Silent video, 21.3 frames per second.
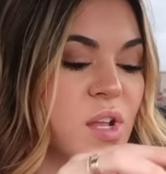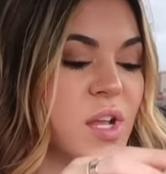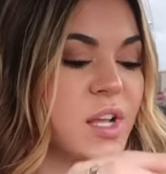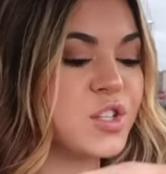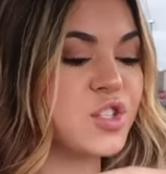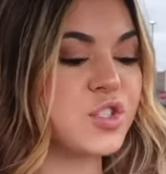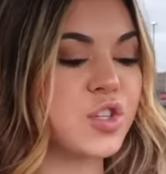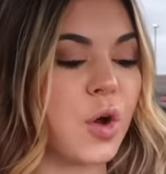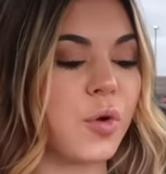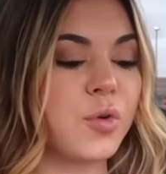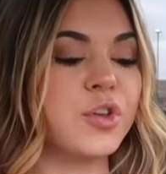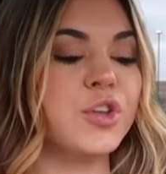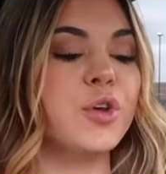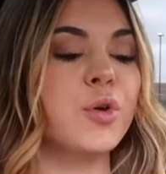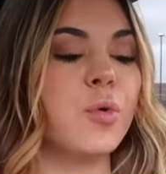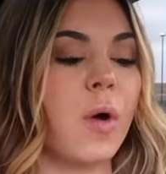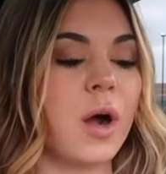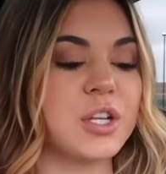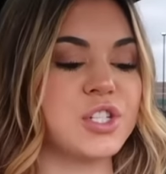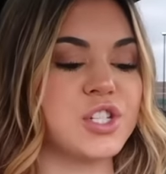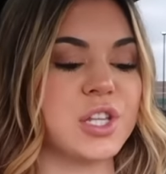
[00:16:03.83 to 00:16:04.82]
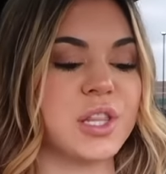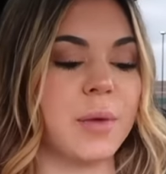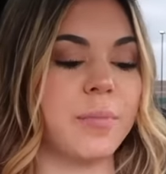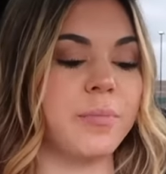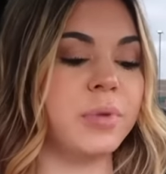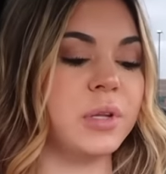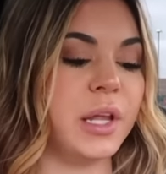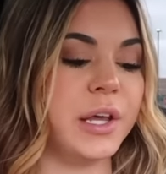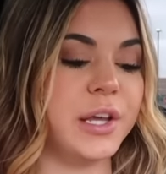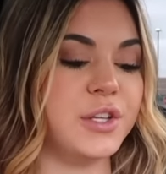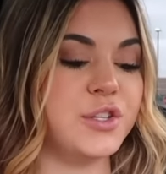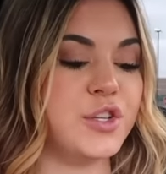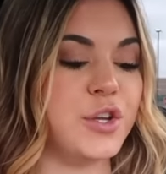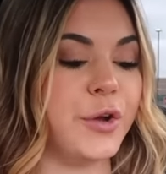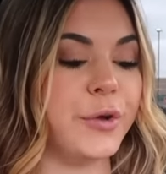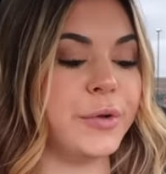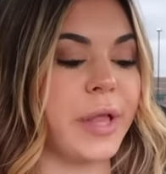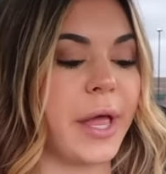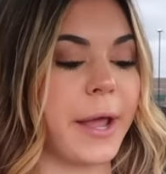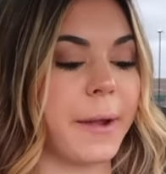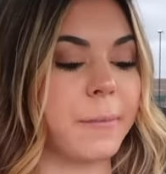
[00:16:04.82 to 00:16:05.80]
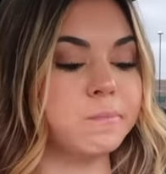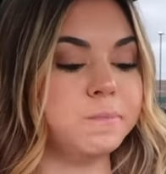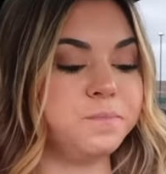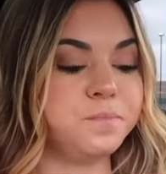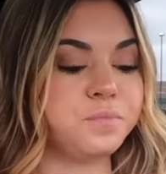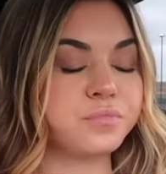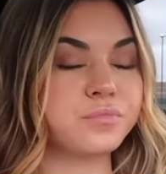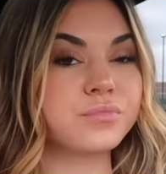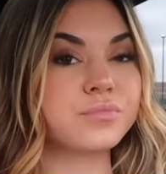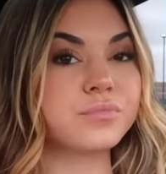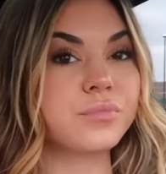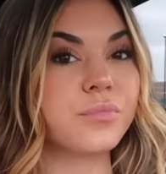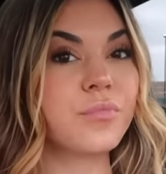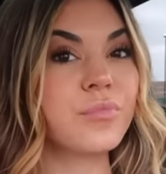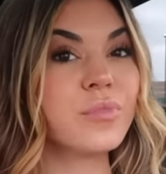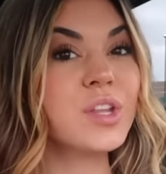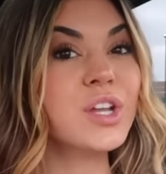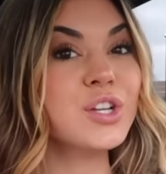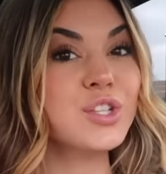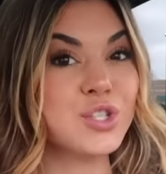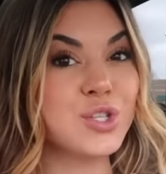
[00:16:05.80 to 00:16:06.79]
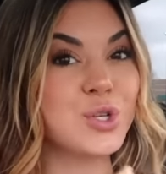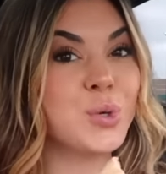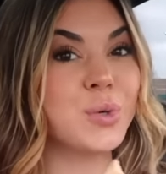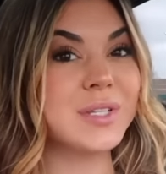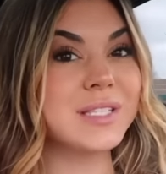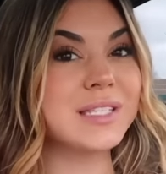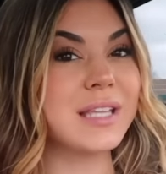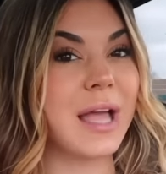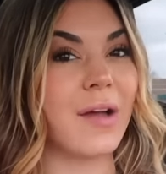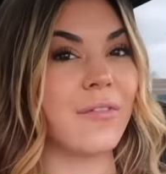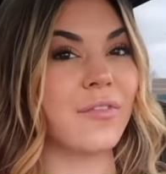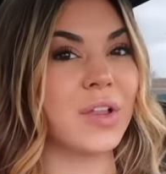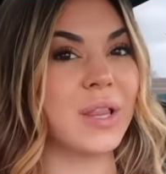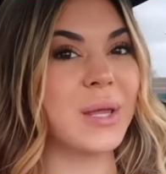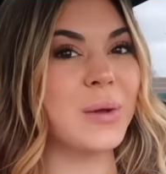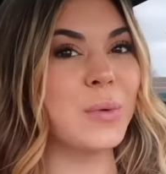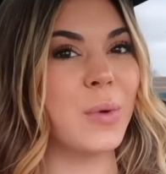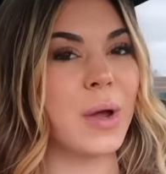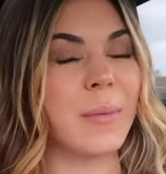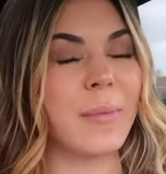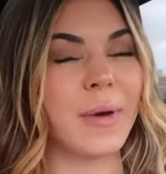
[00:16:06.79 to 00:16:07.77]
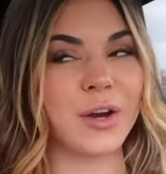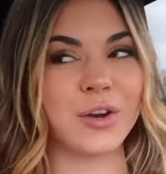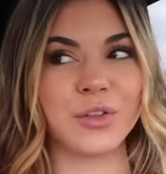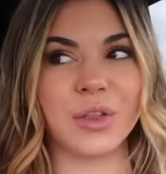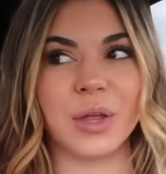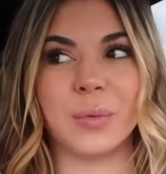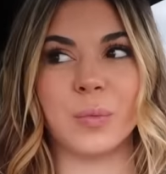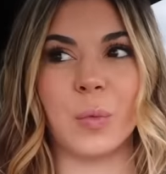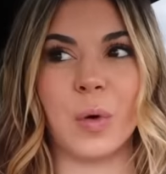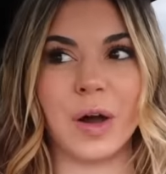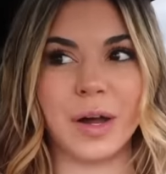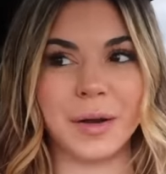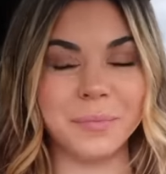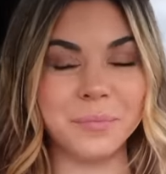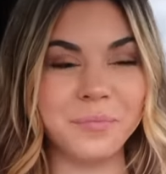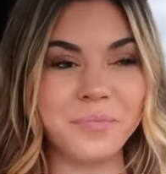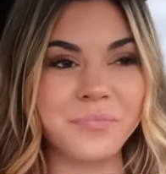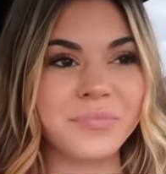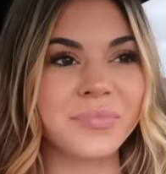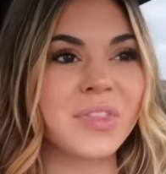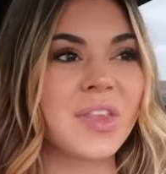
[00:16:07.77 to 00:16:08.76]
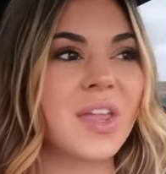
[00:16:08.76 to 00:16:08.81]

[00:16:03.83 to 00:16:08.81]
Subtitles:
It's so cute watching them play too. Like, two is definitely way better than one.